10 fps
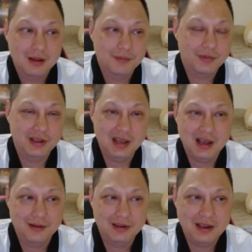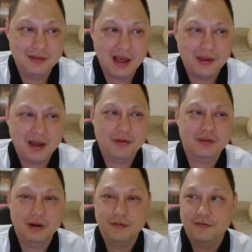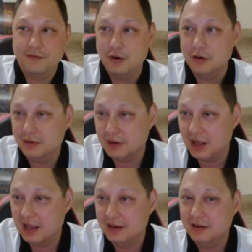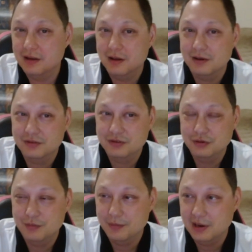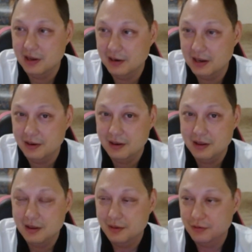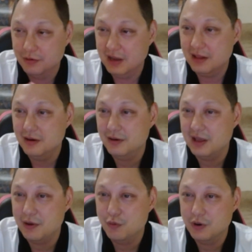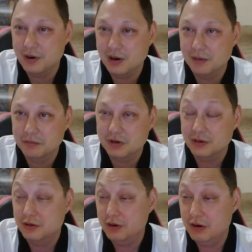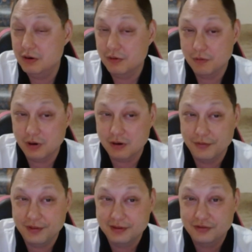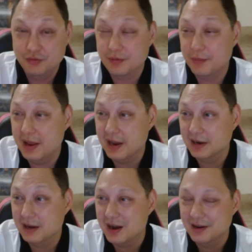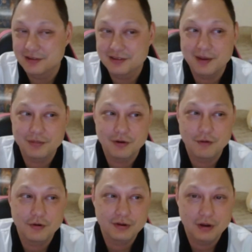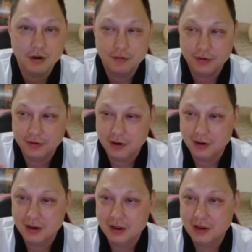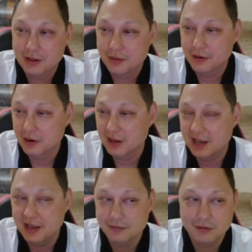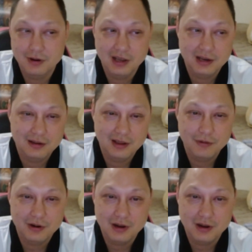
but yeah, that was their first ideal of Superman, and together they would continue to work on this Superman concept over their life, right? They would